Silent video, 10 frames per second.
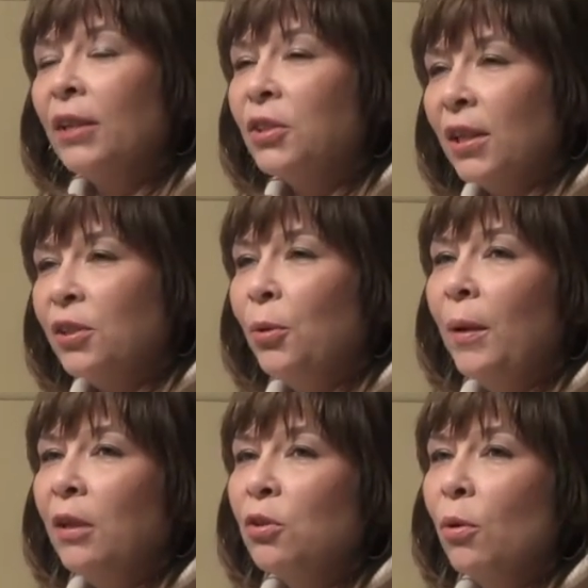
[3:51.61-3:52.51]
just to
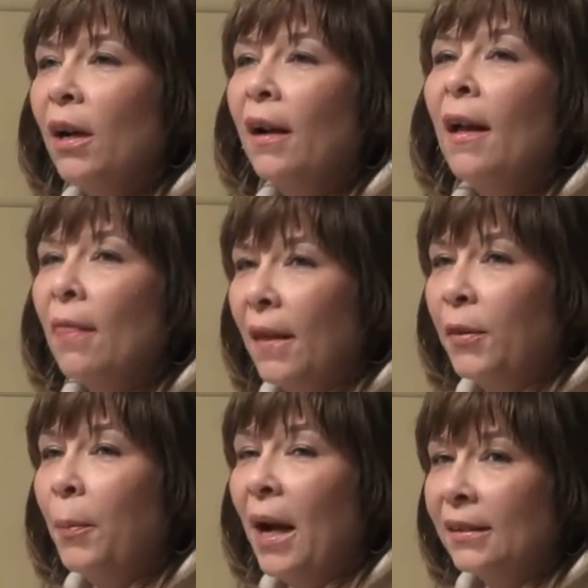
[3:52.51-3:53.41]
make sure
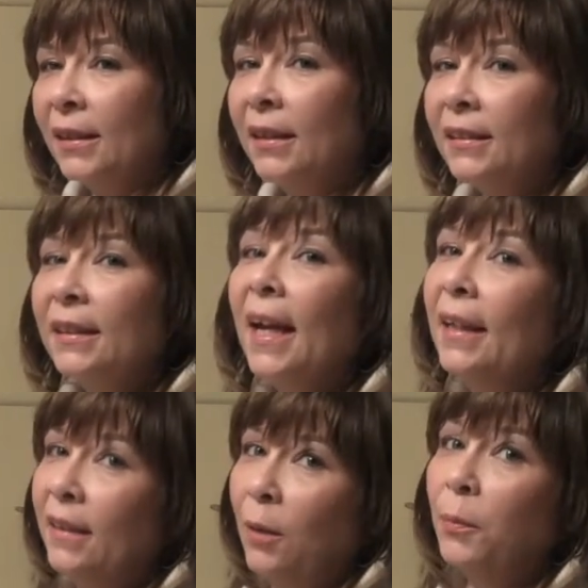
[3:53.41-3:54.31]
that the pasta doesn't
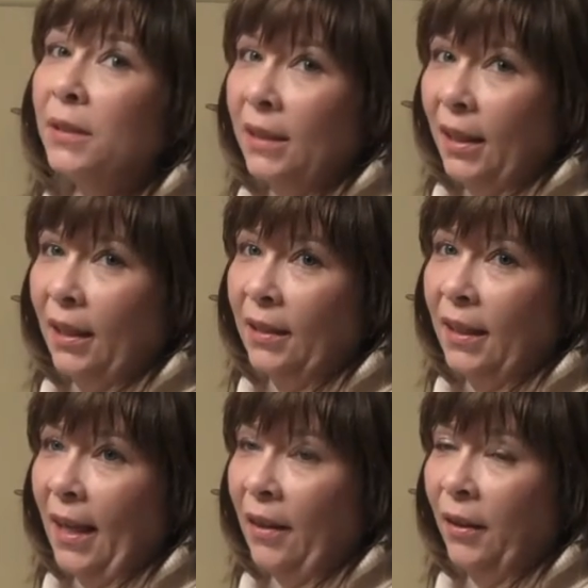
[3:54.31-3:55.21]
end up sticking
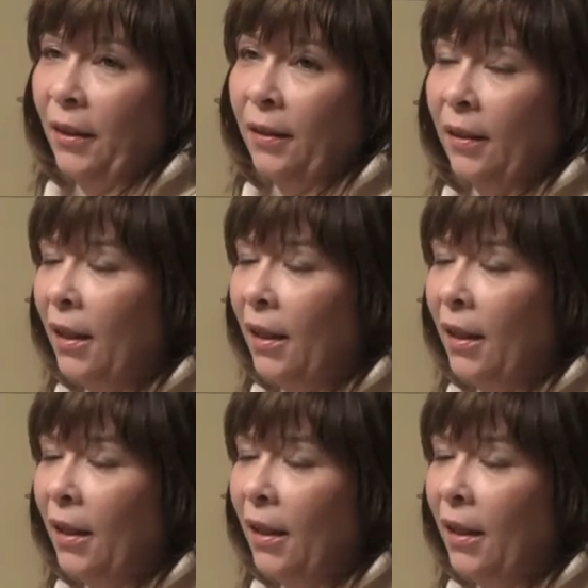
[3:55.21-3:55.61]
together.